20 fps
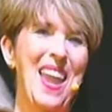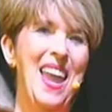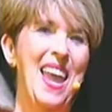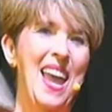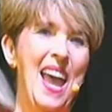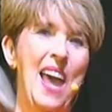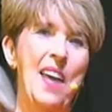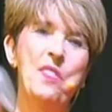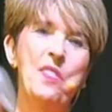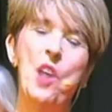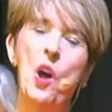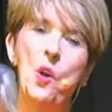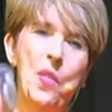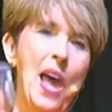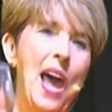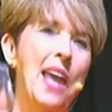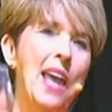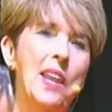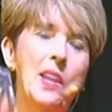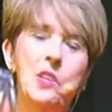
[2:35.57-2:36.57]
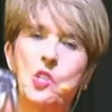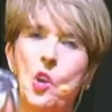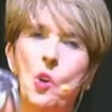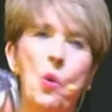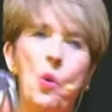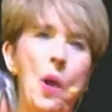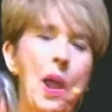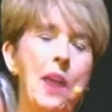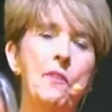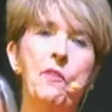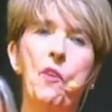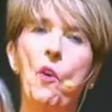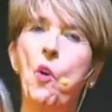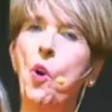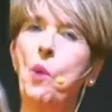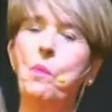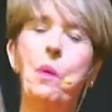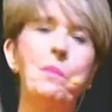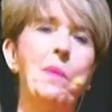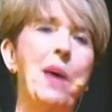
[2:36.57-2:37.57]
And though that is a great
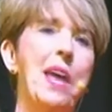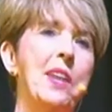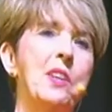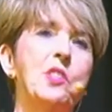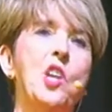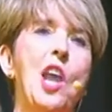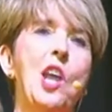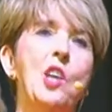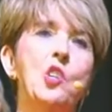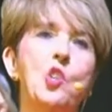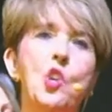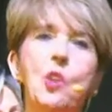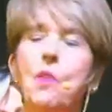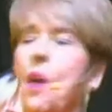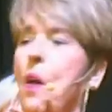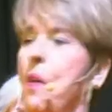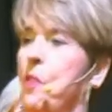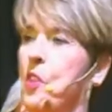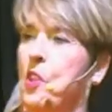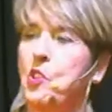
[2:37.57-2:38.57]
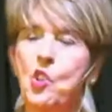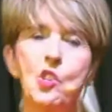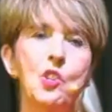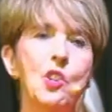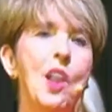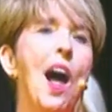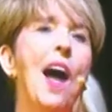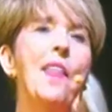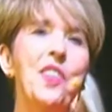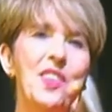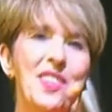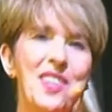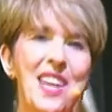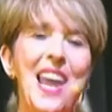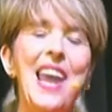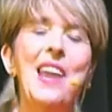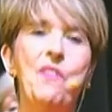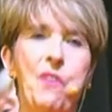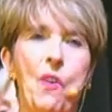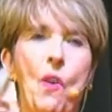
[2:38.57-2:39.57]
form of meditation, this is not the
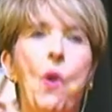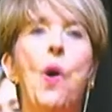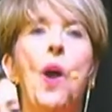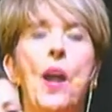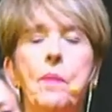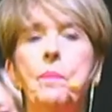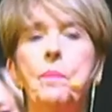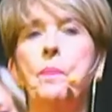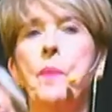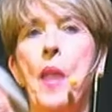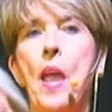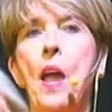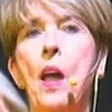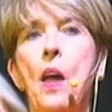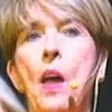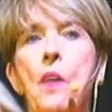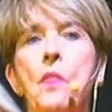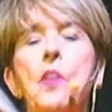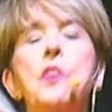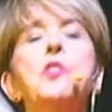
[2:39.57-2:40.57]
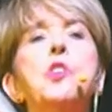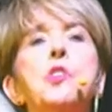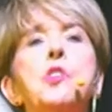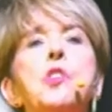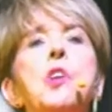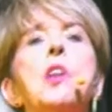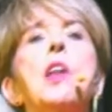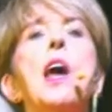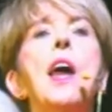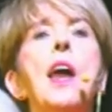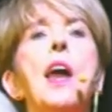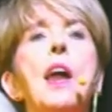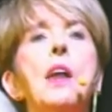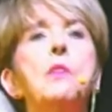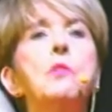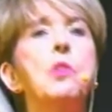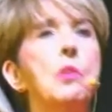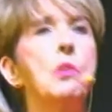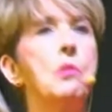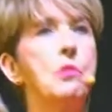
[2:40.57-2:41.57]
day for it. This is the day
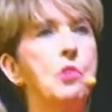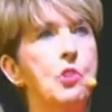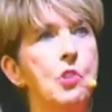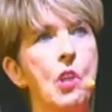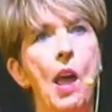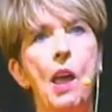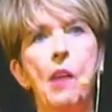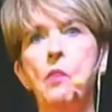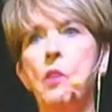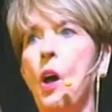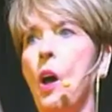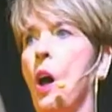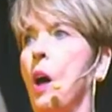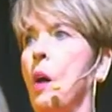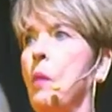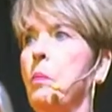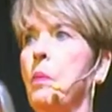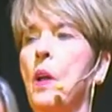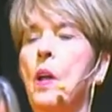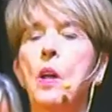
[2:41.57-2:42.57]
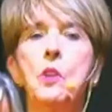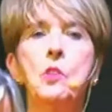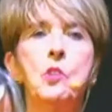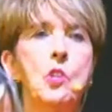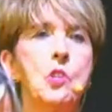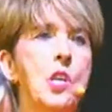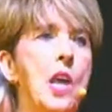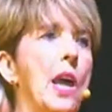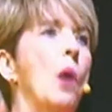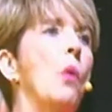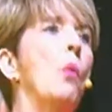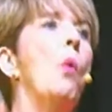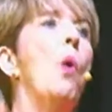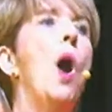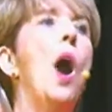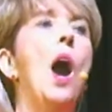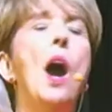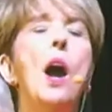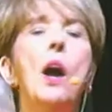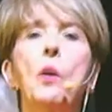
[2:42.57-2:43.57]
to stand up, to take a
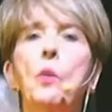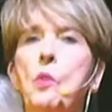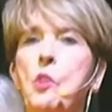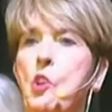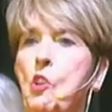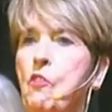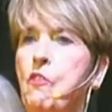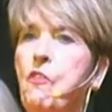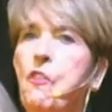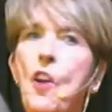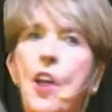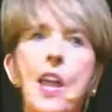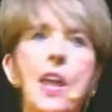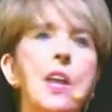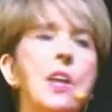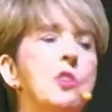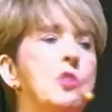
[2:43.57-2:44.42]
walk with your friends